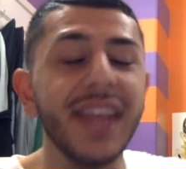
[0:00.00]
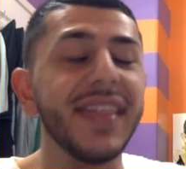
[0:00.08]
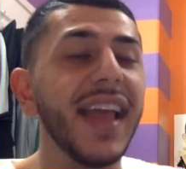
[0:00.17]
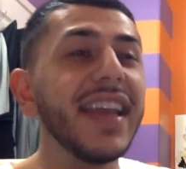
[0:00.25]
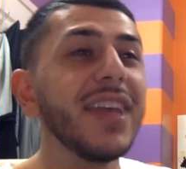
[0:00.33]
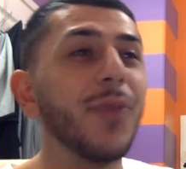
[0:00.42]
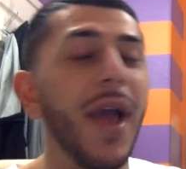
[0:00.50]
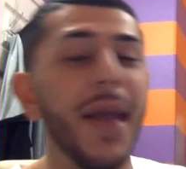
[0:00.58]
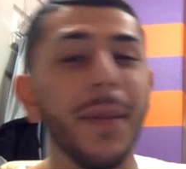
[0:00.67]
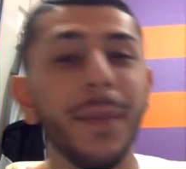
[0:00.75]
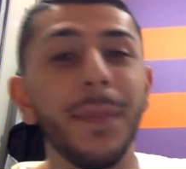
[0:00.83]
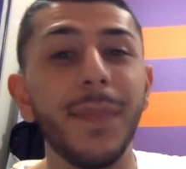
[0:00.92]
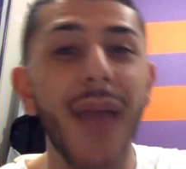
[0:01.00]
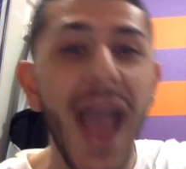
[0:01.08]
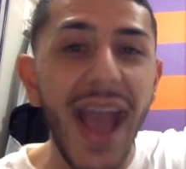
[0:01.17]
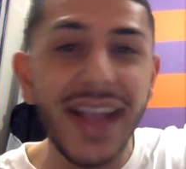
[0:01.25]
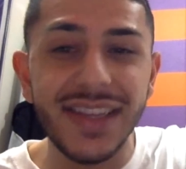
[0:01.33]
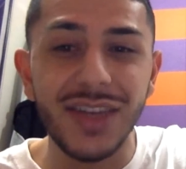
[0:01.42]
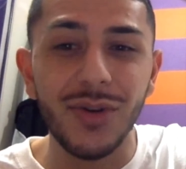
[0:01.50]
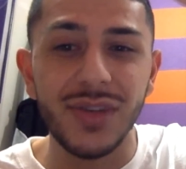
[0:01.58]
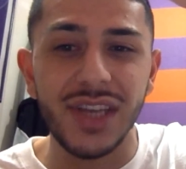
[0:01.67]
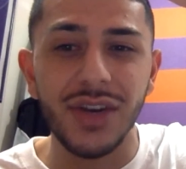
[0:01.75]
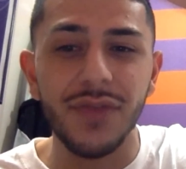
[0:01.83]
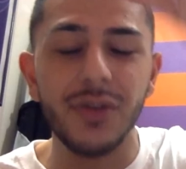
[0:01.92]
Then he went back to do his
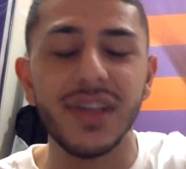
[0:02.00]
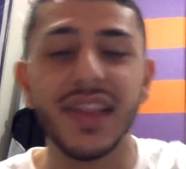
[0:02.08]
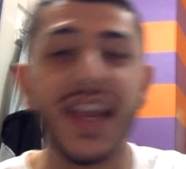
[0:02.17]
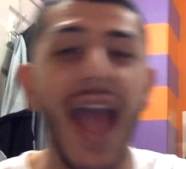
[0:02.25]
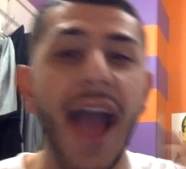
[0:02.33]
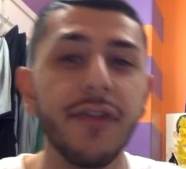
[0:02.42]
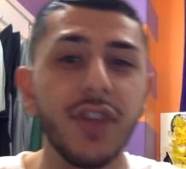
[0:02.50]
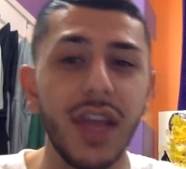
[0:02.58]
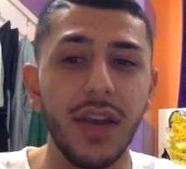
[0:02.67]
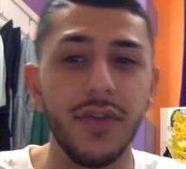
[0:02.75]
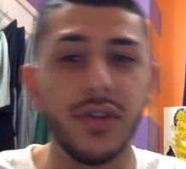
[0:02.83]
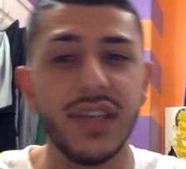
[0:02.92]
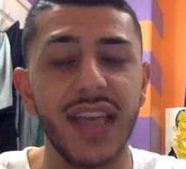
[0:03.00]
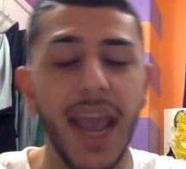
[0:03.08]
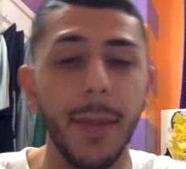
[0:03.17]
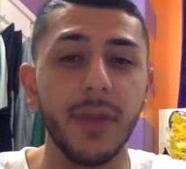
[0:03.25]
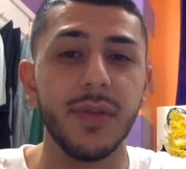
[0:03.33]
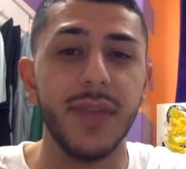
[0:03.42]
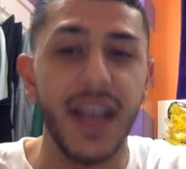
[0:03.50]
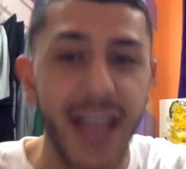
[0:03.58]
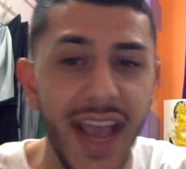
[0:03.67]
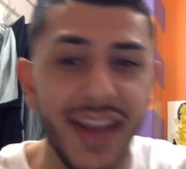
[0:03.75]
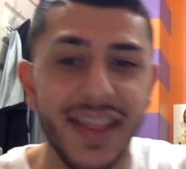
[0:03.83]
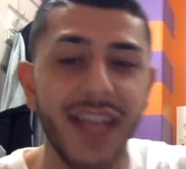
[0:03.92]
interviews. And then after the interviews, he came up to me
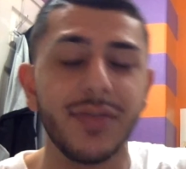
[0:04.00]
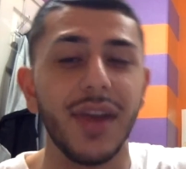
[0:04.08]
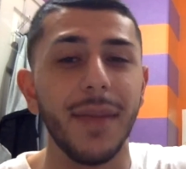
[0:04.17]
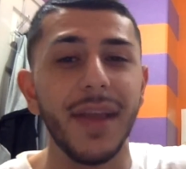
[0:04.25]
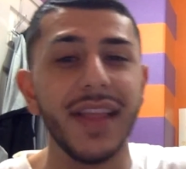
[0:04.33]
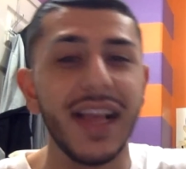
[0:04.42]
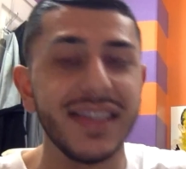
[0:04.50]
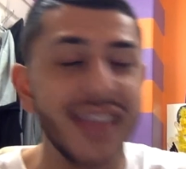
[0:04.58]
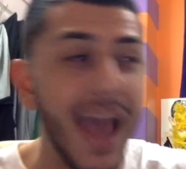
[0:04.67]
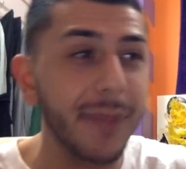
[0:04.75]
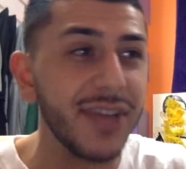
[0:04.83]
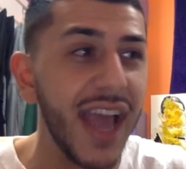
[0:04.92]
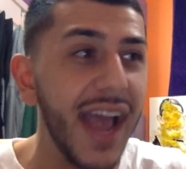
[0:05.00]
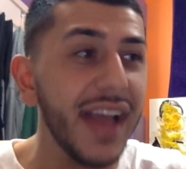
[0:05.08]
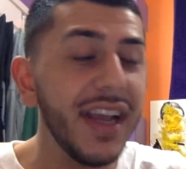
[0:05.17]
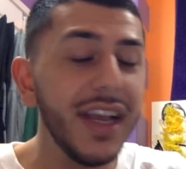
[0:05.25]
again. And that's when I made that Snapchat.